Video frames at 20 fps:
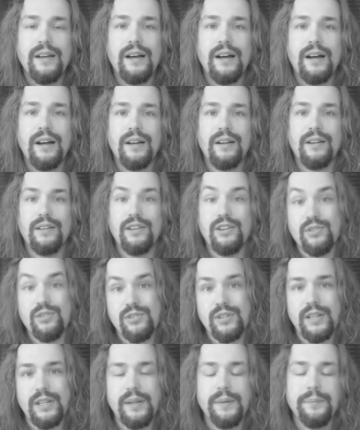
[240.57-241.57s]
uh,
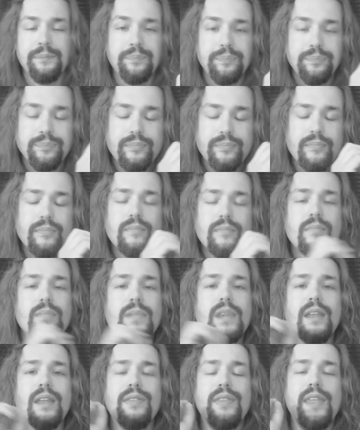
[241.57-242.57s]
usually,
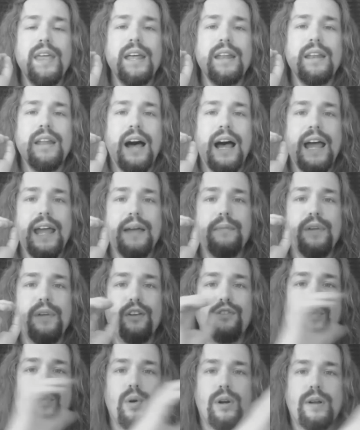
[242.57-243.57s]
then I am
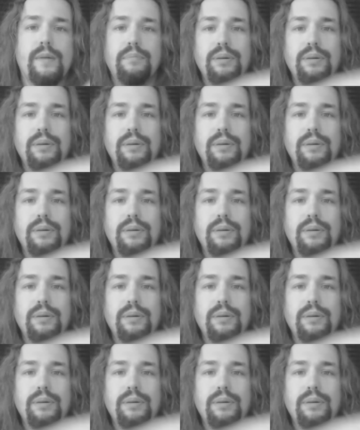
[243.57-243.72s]
therefore